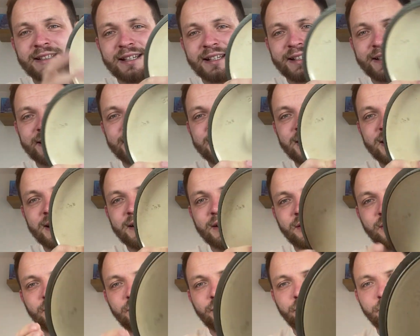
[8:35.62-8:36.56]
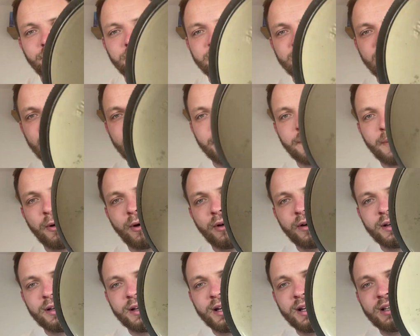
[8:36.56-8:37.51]
16 Le Creuset
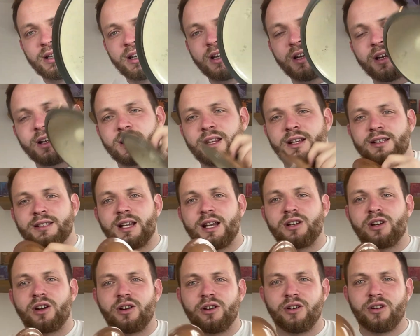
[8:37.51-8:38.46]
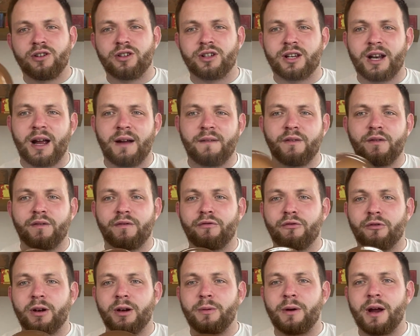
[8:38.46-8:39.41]
pot lid. They said, look, you can have it
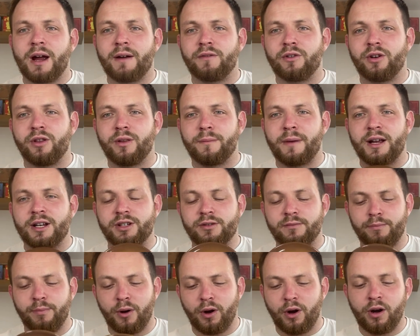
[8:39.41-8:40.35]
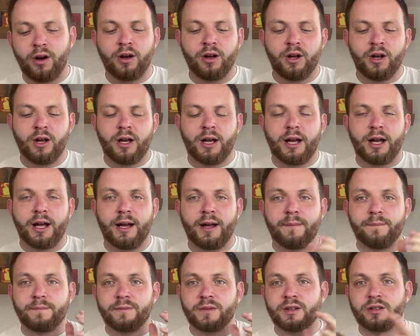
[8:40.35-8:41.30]
free. We haven't got the matching pot.
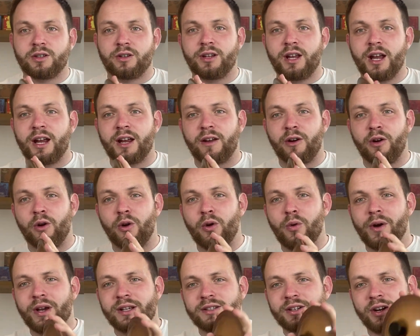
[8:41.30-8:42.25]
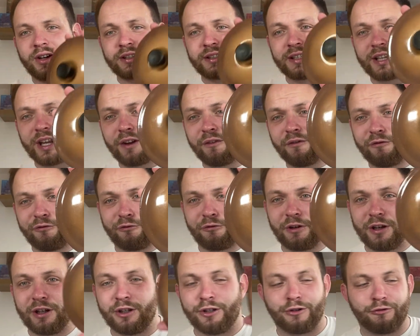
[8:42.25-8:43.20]
So yeah, always nice to get
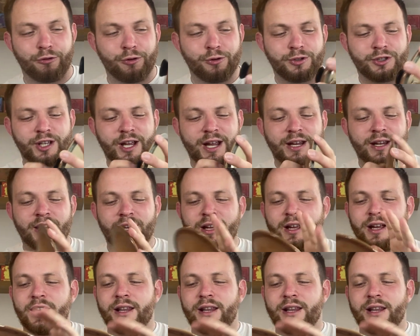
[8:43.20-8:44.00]
free Le Creuset.